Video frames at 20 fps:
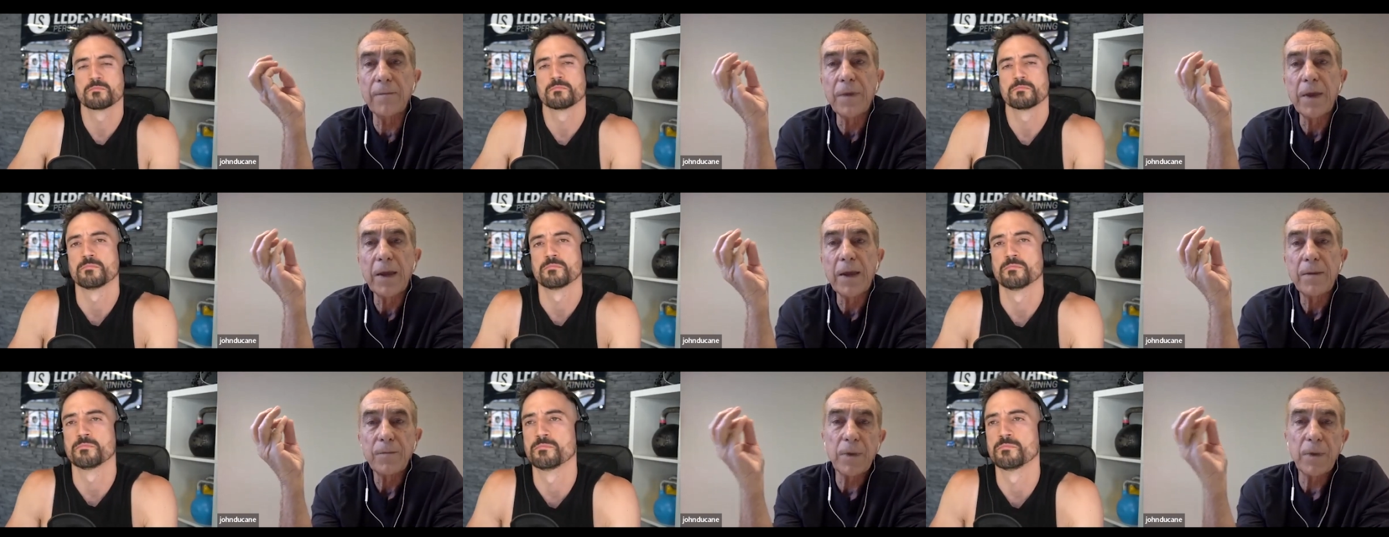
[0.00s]

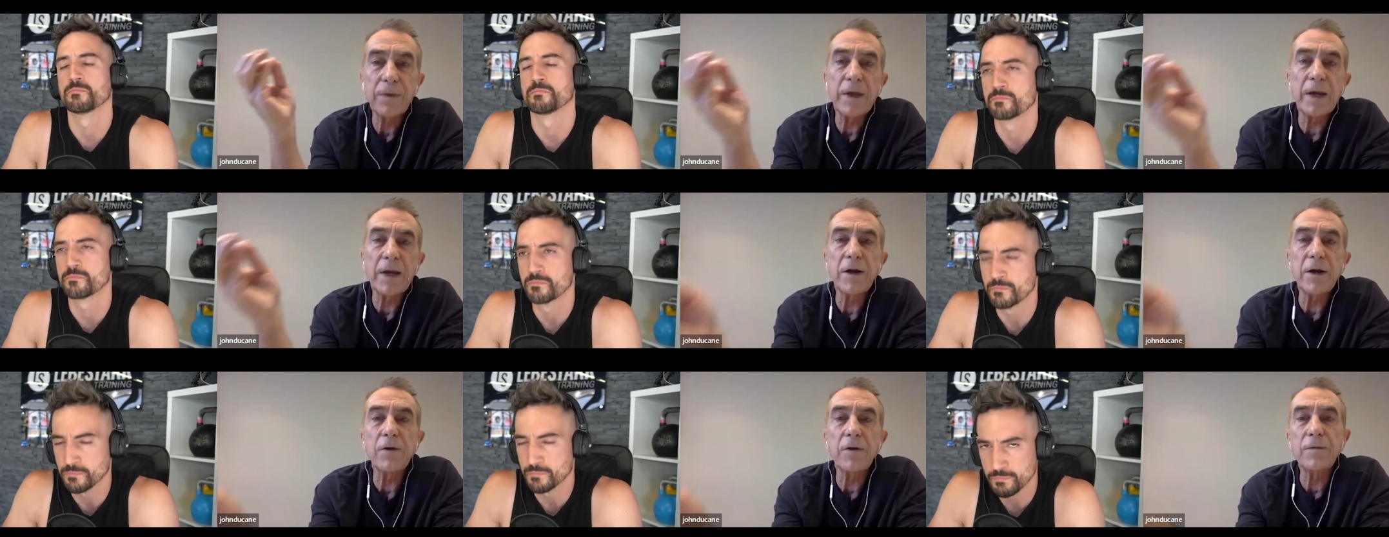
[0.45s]
Speaker 1: Mm. But they
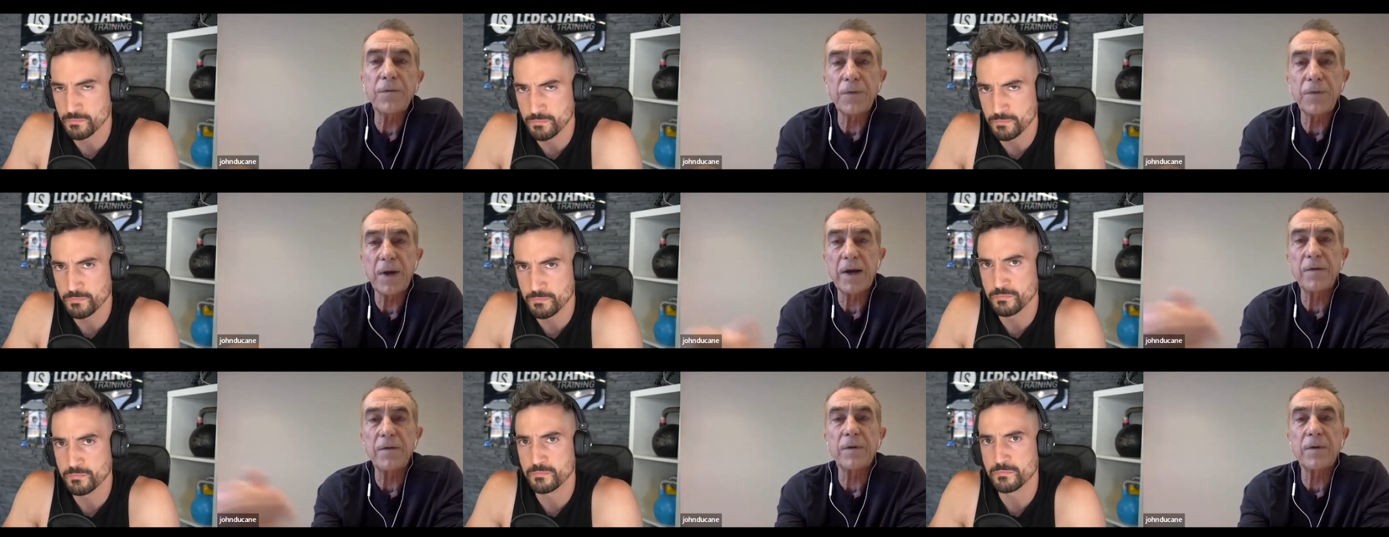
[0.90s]
don't
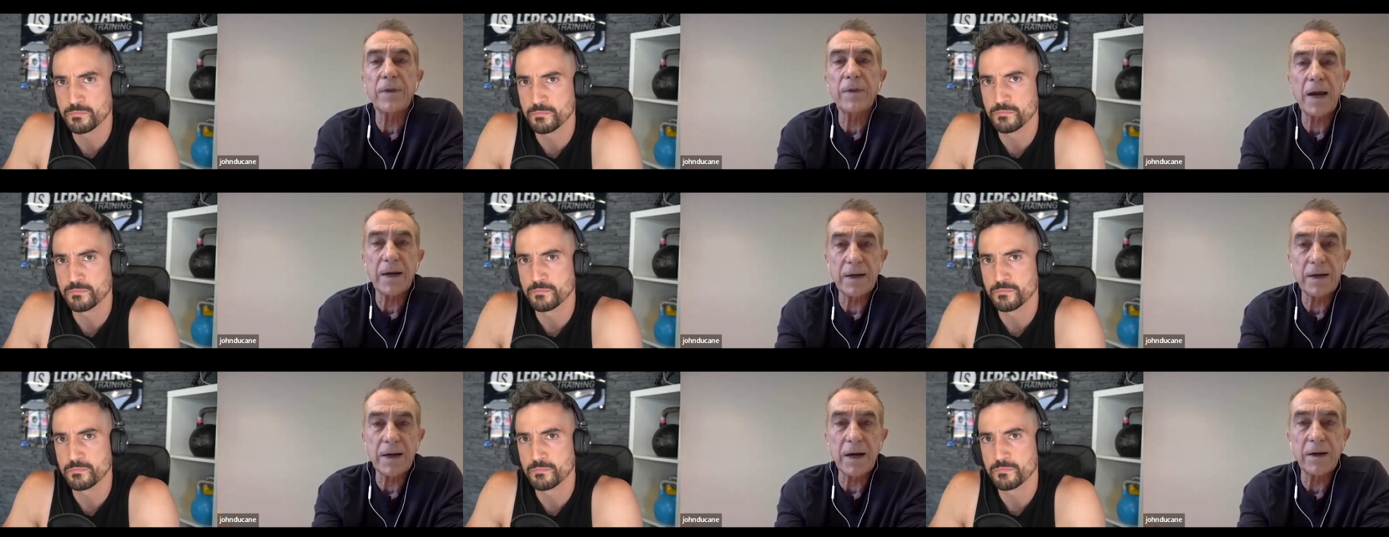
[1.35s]
favor
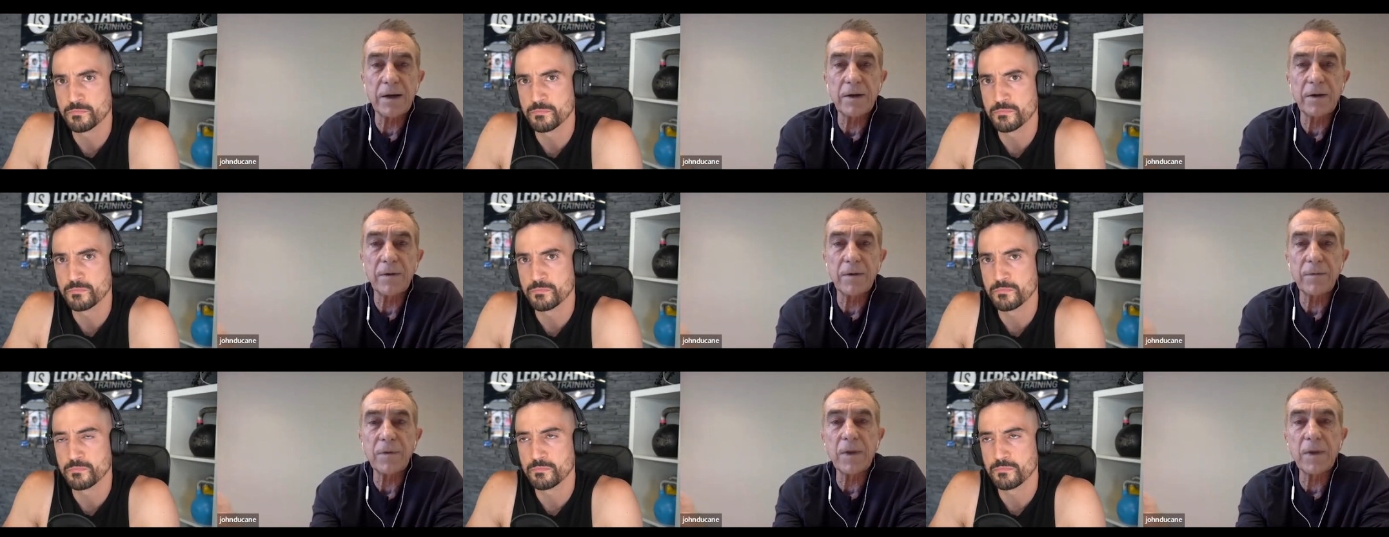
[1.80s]
that kind of.